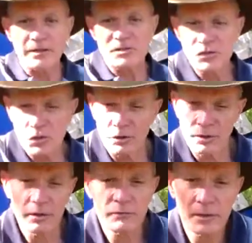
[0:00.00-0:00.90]
G'day, it's
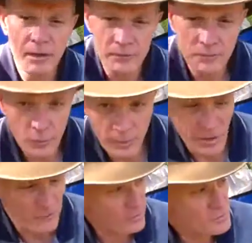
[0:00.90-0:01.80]
John, VK4
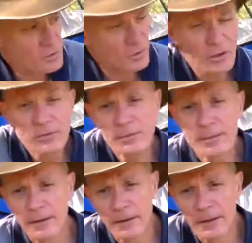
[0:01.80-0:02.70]
Bravo Zulu
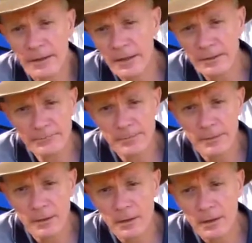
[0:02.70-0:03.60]
again,
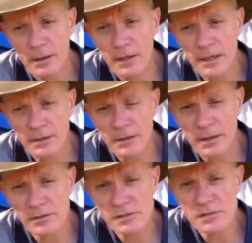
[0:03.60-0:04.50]
and
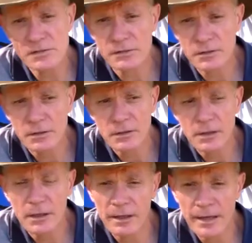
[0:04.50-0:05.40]
just
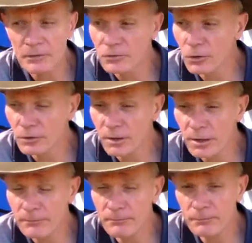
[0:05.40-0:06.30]
out on
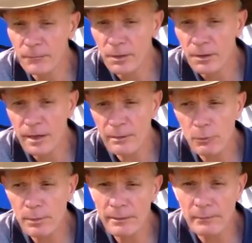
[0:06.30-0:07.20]

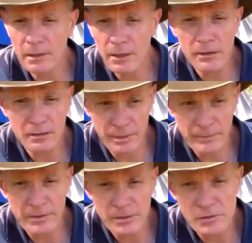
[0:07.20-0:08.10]
my Patna Lane at the
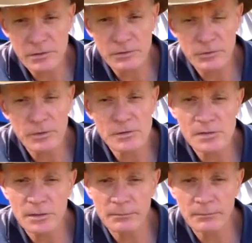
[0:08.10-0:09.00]
moment, actually doing
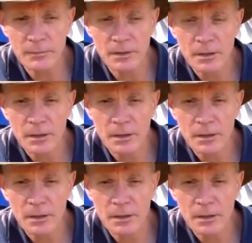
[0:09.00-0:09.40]
some